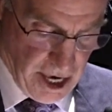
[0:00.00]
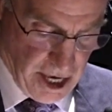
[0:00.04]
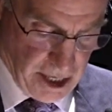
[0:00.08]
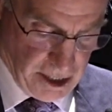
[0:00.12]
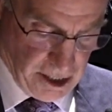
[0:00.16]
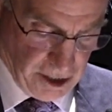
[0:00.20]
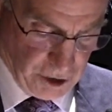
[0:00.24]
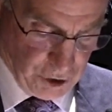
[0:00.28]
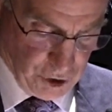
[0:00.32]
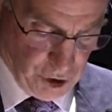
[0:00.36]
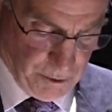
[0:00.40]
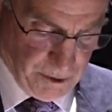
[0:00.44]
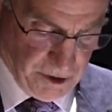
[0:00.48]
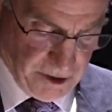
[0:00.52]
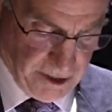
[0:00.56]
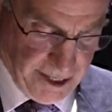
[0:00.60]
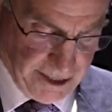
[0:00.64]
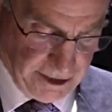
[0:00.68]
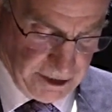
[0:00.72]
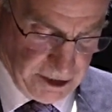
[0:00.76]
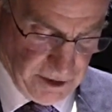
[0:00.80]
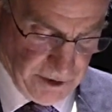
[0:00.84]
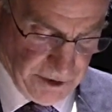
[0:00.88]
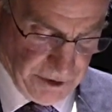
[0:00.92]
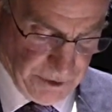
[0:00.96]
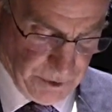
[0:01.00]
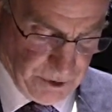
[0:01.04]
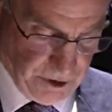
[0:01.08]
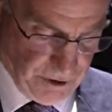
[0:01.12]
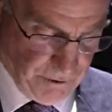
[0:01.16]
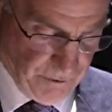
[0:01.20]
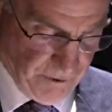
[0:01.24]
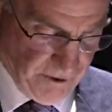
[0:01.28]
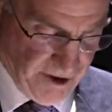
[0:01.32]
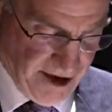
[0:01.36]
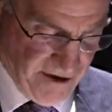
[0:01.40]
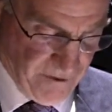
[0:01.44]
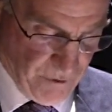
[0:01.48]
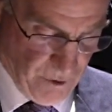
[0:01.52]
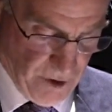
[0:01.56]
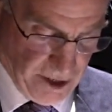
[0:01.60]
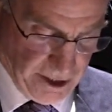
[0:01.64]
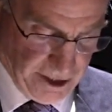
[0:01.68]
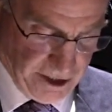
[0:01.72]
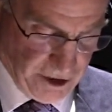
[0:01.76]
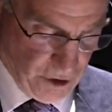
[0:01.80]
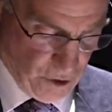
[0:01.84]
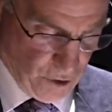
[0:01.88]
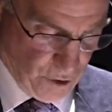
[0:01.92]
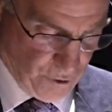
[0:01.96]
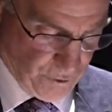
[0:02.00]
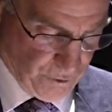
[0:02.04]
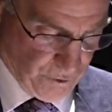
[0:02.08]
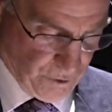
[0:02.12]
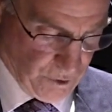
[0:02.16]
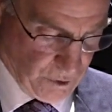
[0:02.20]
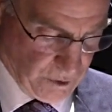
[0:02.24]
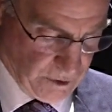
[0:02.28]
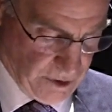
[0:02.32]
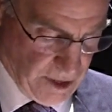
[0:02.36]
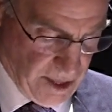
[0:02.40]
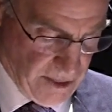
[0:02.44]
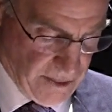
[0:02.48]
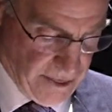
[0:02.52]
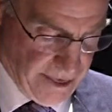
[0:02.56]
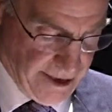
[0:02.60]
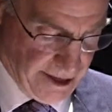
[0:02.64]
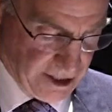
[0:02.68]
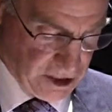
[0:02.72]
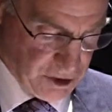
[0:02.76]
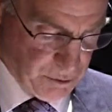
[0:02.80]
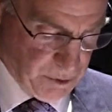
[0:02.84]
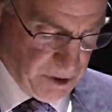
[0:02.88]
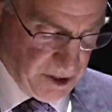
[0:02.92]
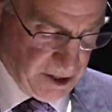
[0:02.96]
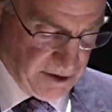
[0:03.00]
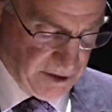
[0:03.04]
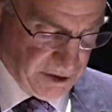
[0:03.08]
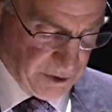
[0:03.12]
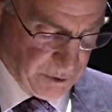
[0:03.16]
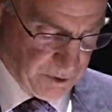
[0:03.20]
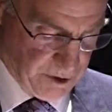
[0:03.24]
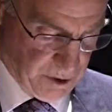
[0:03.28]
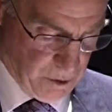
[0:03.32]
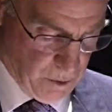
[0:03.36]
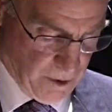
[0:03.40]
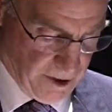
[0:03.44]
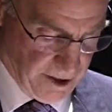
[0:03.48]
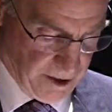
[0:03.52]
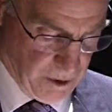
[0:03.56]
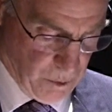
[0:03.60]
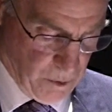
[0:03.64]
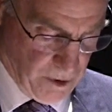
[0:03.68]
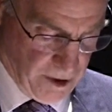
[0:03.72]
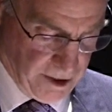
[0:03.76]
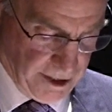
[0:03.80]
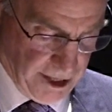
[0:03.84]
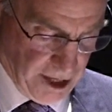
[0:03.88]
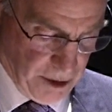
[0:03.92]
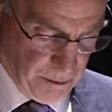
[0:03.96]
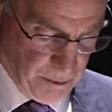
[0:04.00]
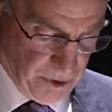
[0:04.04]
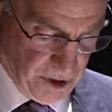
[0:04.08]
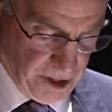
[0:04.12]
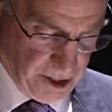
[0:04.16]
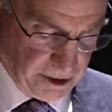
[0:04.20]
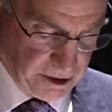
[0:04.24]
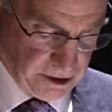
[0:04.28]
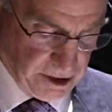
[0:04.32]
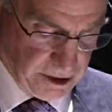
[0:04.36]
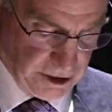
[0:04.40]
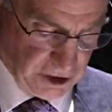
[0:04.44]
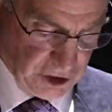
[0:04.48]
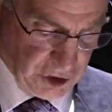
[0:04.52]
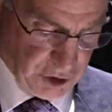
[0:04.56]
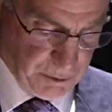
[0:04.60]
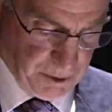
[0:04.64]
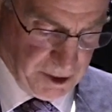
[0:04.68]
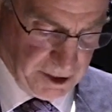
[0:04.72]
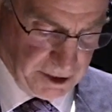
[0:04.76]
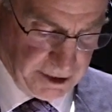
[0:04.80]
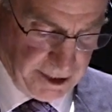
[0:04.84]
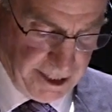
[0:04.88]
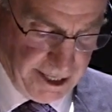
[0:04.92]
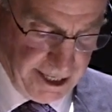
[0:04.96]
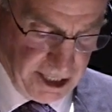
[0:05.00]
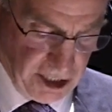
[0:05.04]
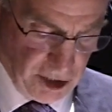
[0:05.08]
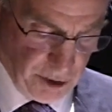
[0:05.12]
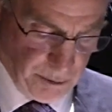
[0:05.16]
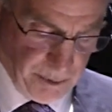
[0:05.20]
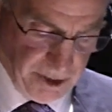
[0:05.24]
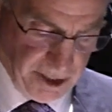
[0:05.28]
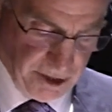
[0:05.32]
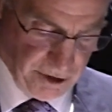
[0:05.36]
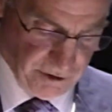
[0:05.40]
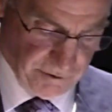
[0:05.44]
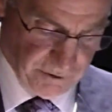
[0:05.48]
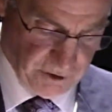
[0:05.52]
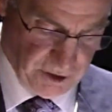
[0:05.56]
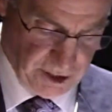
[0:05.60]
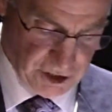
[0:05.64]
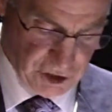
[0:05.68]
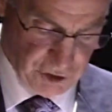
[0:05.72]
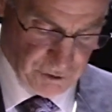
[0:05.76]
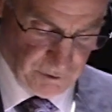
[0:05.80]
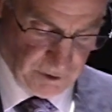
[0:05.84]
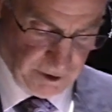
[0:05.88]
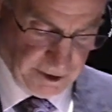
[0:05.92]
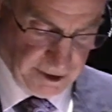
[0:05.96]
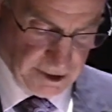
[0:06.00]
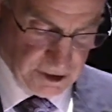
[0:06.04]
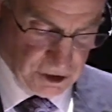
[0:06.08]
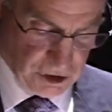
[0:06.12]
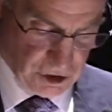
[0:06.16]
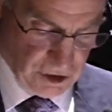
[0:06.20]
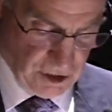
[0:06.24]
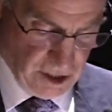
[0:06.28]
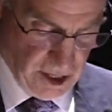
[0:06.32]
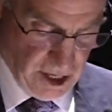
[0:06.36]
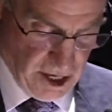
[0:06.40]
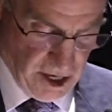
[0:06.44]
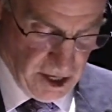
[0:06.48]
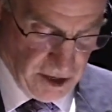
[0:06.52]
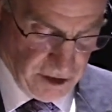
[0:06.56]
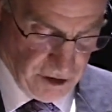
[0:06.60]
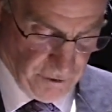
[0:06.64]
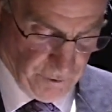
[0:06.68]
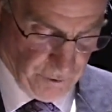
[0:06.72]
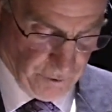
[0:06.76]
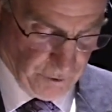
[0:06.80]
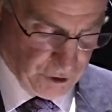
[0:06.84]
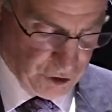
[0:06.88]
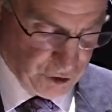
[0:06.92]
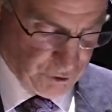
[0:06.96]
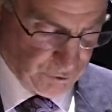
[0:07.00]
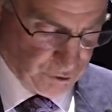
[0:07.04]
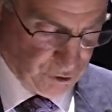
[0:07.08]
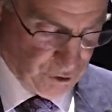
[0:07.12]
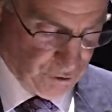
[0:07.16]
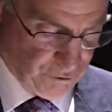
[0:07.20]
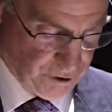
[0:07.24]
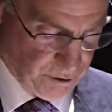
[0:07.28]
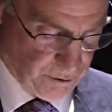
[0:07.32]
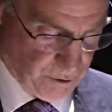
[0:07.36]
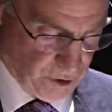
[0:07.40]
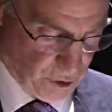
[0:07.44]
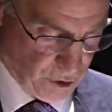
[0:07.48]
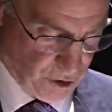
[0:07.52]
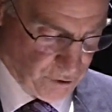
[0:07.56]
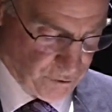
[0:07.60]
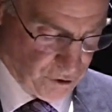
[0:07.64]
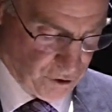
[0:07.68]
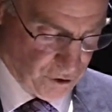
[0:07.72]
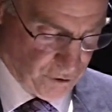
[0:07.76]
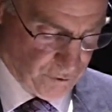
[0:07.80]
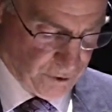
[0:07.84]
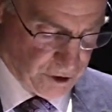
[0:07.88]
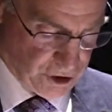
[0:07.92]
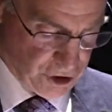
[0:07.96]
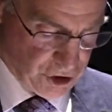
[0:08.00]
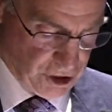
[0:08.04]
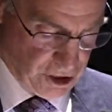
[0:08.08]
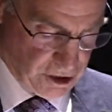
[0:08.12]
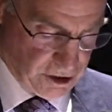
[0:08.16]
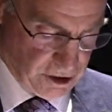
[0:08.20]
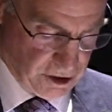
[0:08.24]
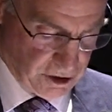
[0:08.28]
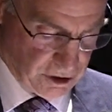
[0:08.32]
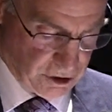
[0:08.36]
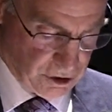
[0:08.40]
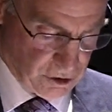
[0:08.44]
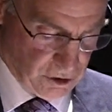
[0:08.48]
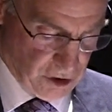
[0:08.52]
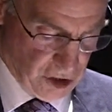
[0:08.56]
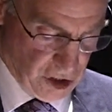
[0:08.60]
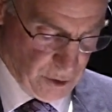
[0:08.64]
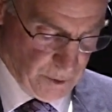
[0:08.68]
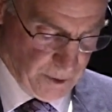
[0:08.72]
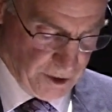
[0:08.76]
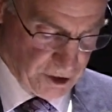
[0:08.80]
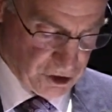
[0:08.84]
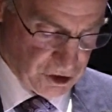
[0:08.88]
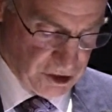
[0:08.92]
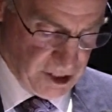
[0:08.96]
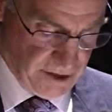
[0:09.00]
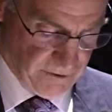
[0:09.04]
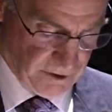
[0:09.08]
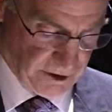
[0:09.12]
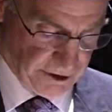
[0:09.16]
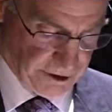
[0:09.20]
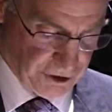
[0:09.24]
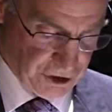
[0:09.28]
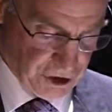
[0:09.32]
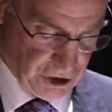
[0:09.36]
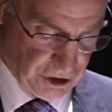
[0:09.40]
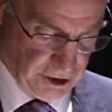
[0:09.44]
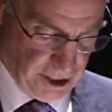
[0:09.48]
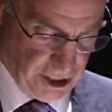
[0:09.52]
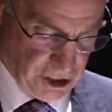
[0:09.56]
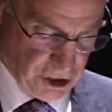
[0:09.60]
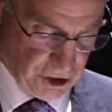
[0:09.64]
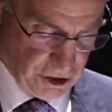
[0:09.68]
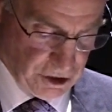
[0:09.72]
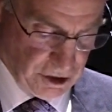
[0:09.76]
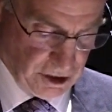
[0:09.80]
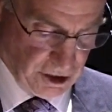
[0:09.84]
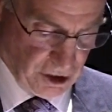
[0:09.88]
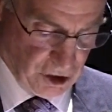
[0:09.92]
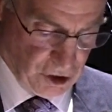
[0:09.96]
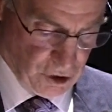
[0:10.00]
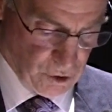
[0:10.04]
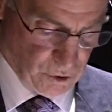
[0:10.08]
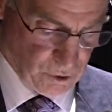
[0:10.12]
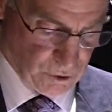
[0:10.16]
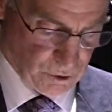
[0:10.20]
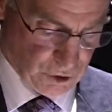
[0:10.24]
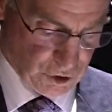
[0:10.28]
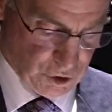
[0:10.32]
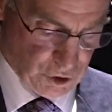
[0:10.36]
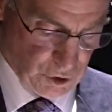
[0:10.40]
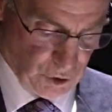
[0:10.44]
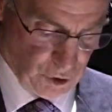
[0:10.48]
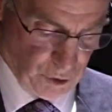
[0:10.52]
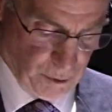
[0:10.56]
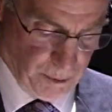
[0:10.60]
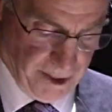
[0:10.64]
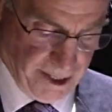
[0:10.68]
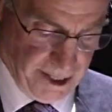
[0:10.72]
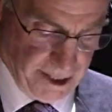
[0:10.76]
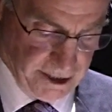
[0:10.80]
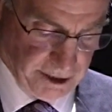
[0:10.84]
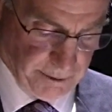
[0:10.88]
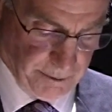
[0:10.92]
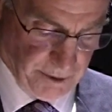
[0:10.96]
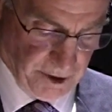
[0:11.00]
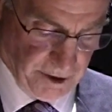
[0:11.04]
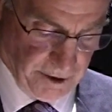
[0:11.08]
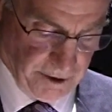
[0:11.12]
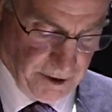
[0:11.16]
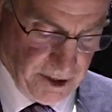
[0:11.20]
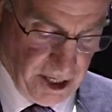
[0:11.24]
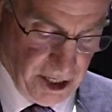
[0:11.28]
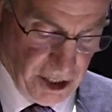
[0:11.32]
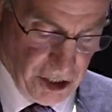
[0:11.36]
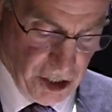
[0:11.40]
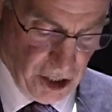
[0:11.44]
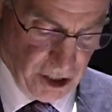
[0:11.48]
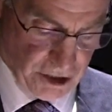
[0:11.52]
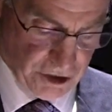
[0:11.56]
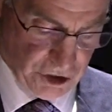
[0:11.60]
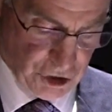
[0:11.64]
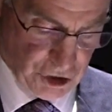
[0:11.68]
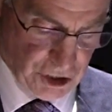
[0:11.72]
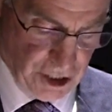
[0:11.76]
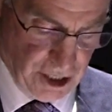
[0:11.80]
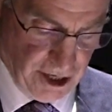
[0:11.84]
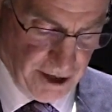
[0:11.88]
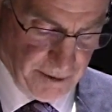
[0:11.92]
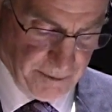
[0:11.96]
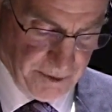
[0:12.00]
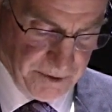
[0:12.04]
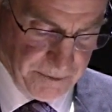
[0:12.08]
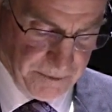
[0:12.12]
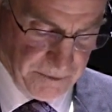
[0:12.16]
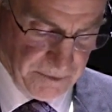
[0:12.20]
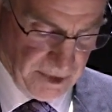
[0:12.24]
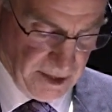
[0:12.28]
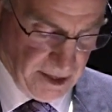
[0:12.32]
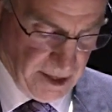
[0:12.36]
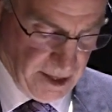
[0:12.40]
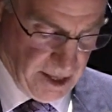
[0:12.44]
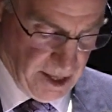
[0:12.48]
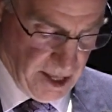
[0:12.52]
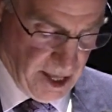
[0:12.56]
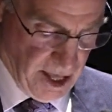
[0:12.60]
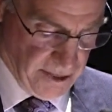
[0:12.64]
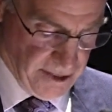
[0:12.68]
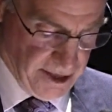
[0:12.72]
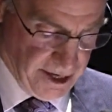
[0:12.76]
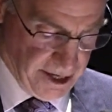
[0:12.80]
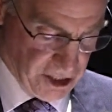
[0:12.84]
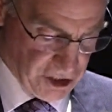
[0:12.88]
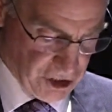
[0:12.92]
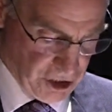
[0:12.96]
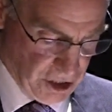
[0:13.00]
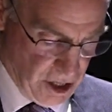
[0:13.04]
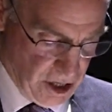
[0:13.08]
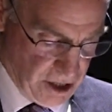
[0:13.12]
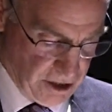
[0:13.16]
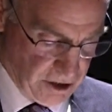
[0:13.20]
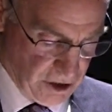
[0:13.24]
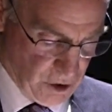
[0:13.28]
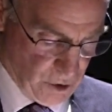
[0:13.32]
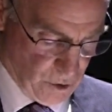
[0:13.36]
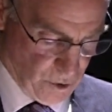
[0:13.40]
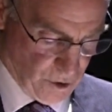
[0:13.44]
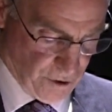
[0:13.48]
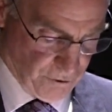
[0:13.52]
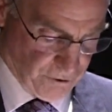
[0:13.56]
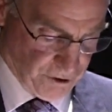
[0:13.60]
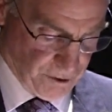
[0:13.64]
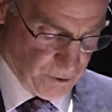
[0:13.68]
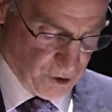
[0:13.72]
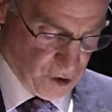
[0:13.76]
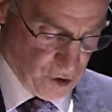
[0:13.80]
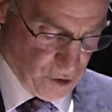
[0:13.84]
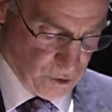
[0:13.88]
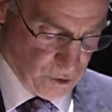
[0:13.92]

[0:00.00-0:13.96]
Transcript: In October 1935, while in Norfolk, the XP-3Y1 embarked on a spectacular pair of test flights. The first flew from Norfolk, Virginia, to the U.S. Naval Air Station in Coco Solo, Panama, non-stop. Then as an encore from